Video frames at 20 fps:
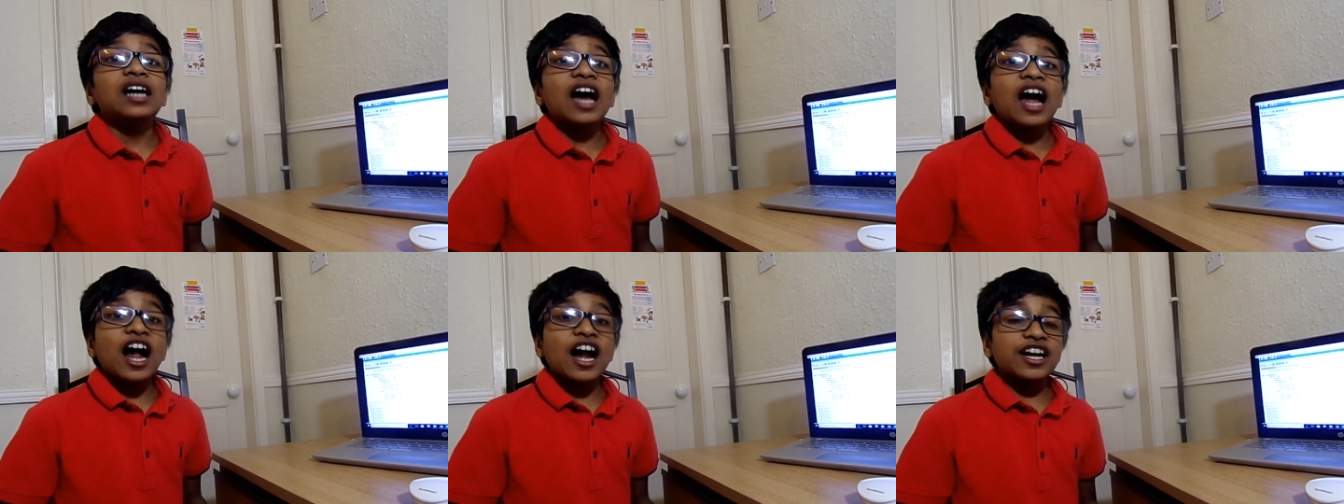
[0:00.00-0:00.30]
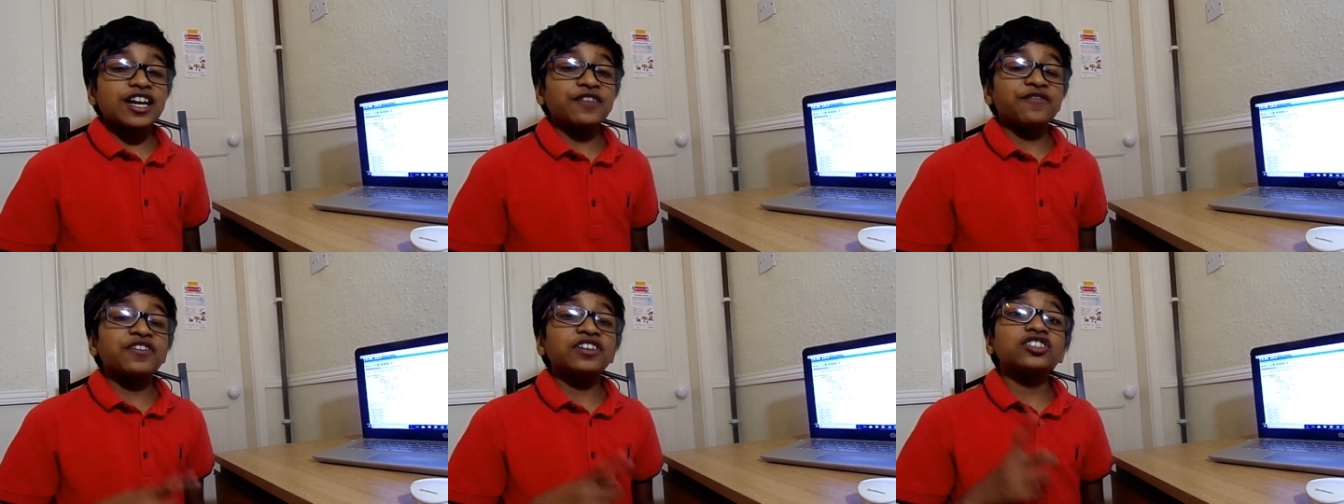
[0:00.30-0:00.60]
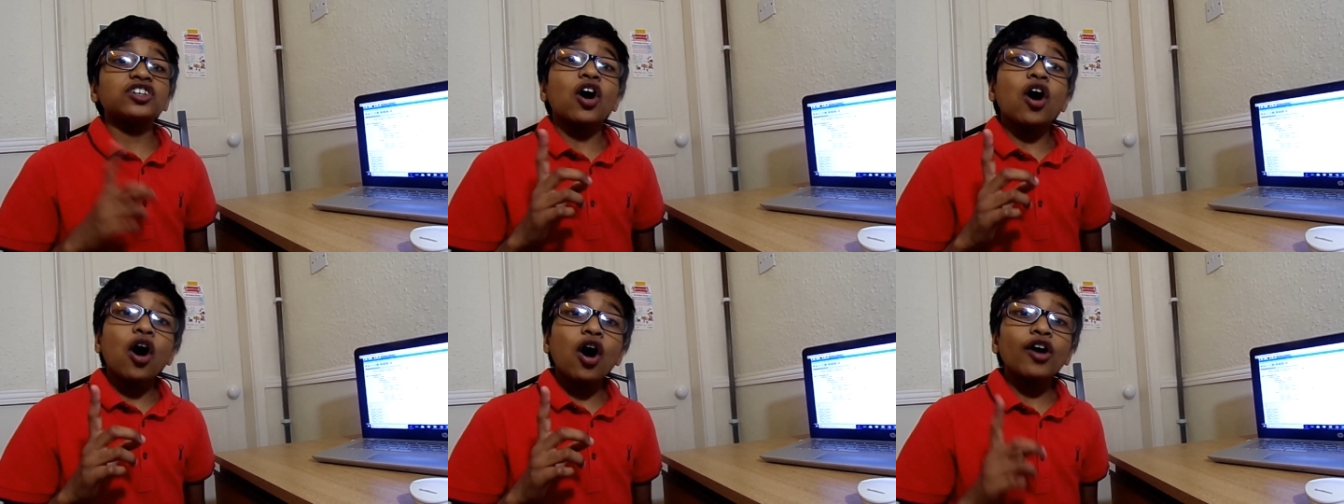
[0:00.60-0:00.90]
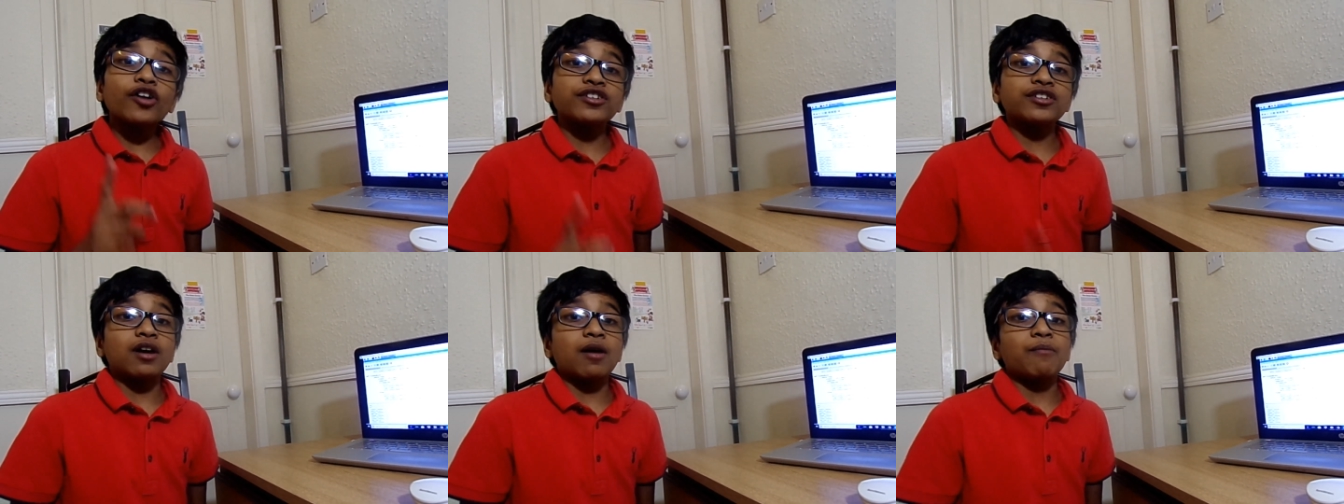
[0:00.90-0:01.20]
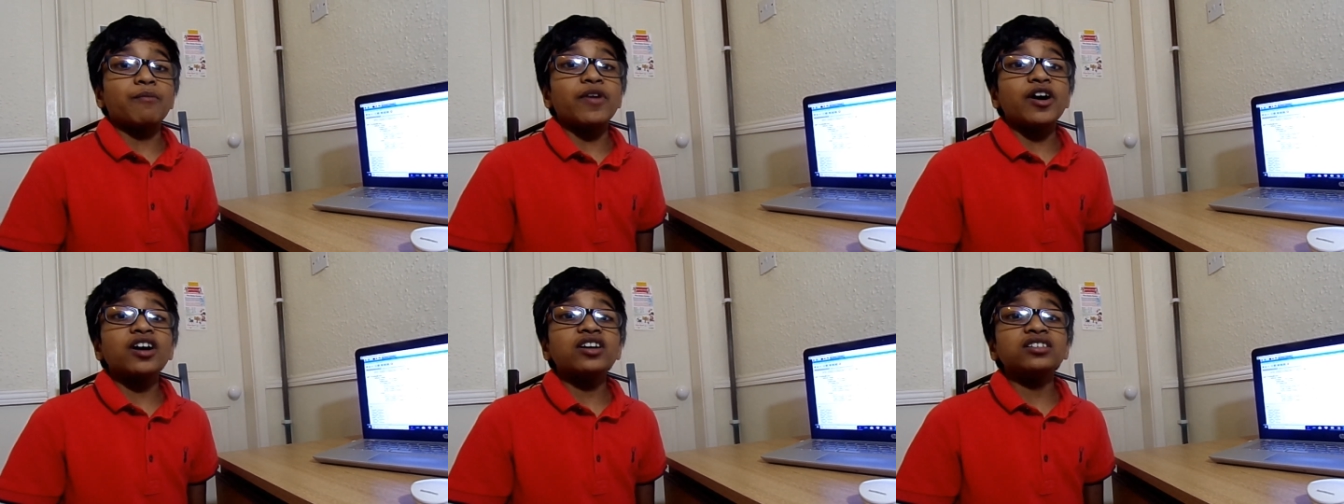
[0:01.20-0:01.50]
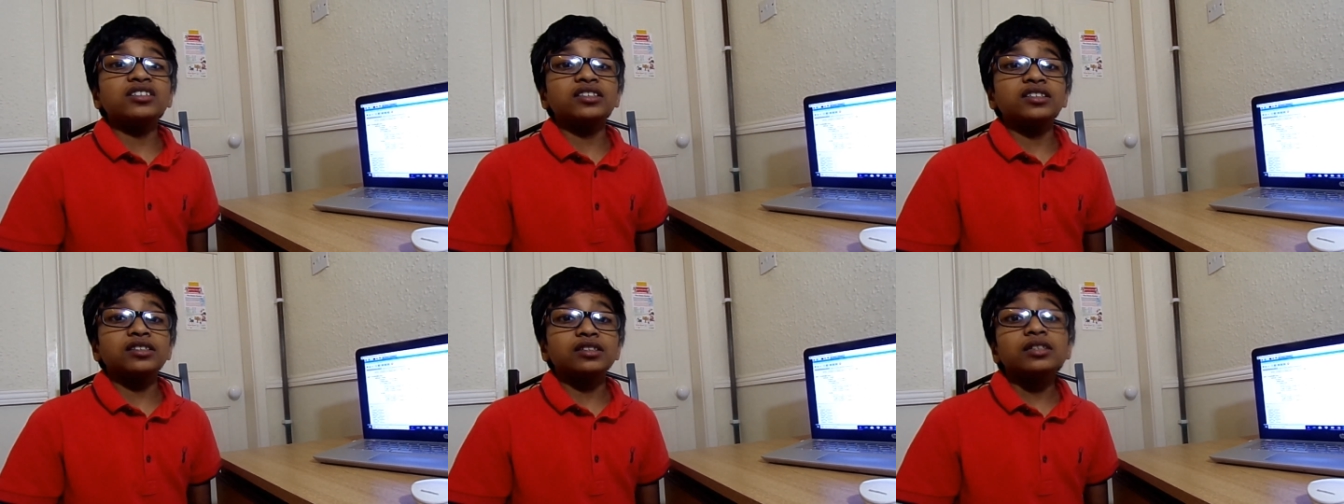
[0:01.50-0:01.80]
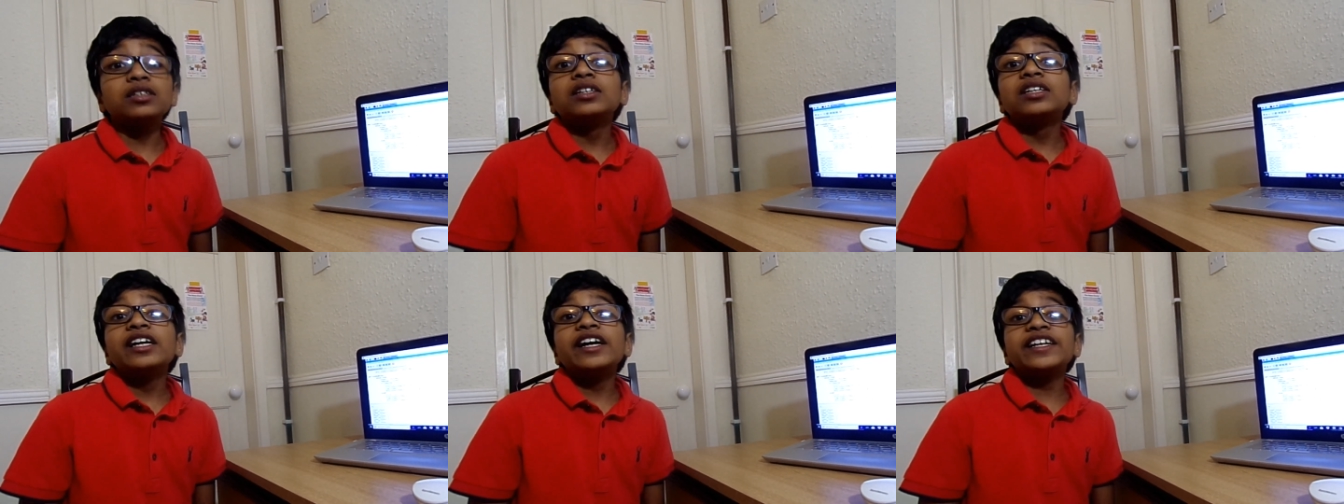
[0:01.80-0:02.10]
And if it's an odd number,
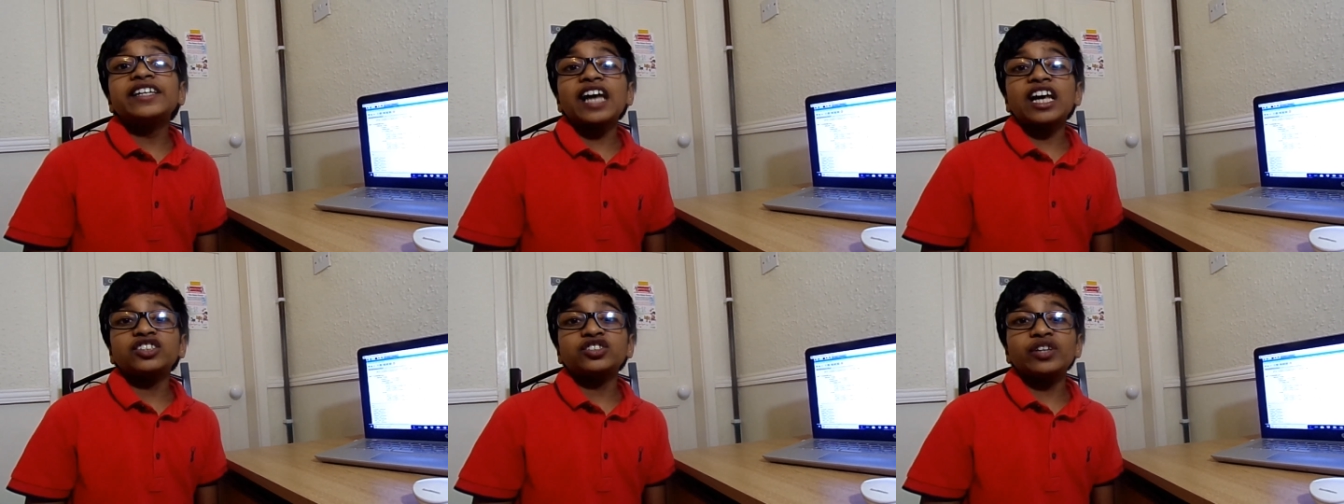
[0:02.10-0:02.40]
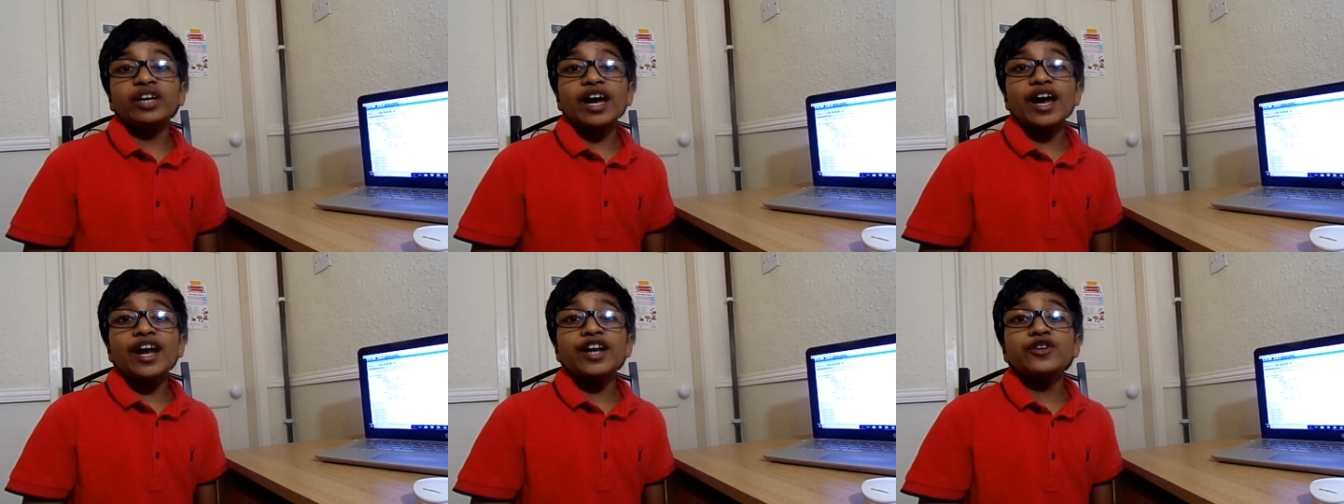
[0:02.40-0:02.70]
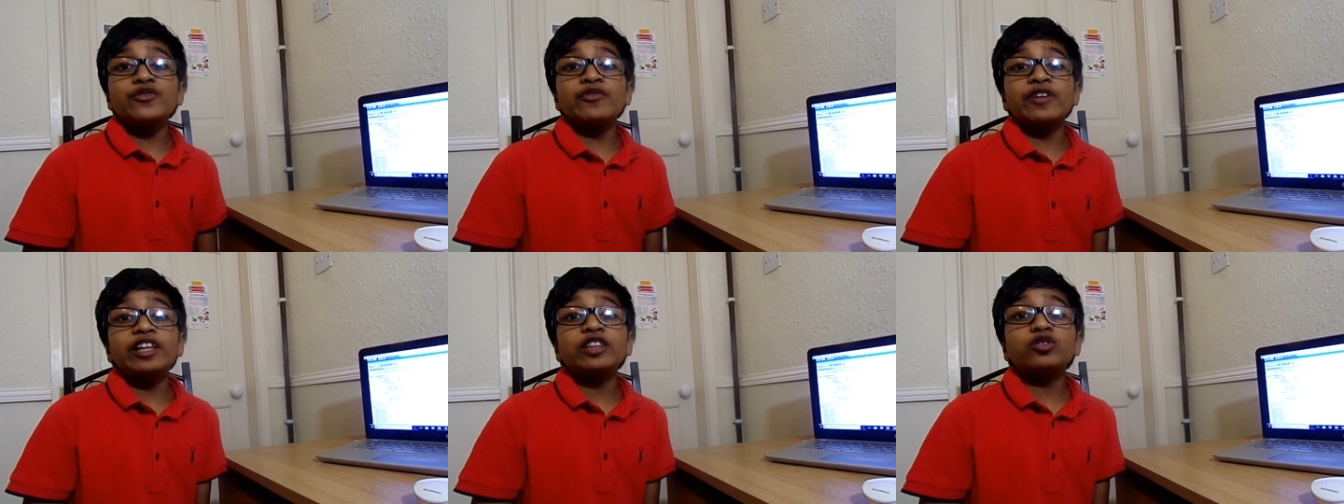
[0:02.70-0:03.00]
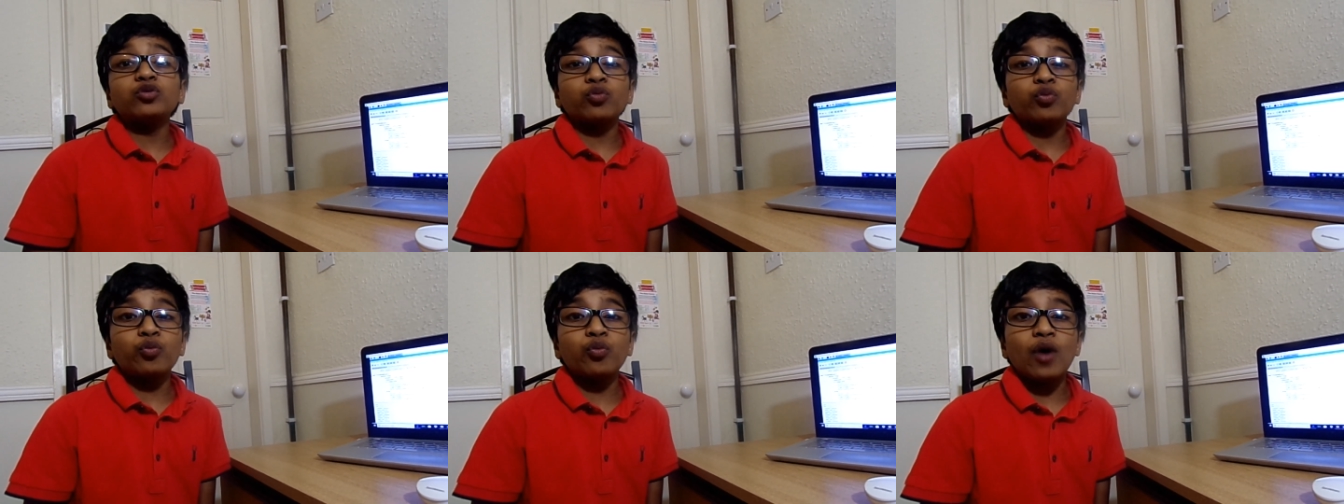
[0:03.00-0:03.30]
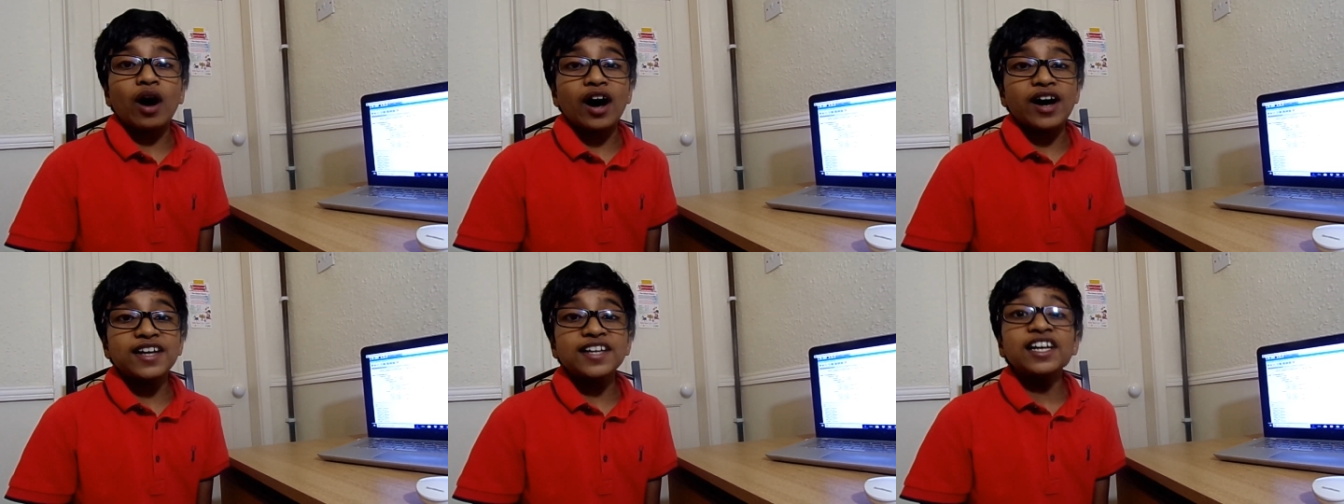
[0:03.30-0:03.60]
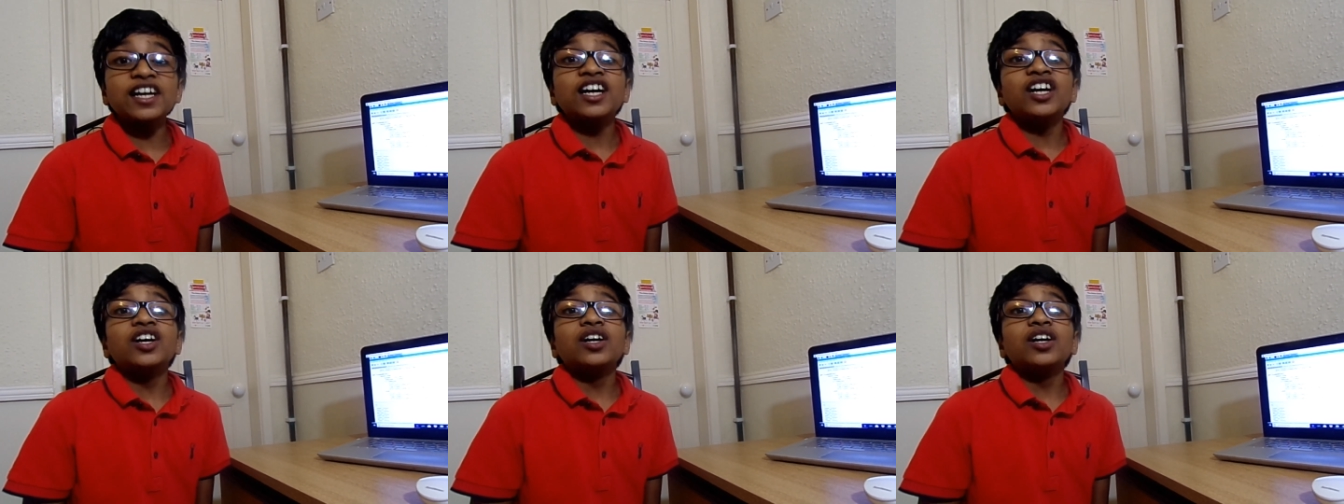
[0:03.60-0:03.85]
it has to end with 1,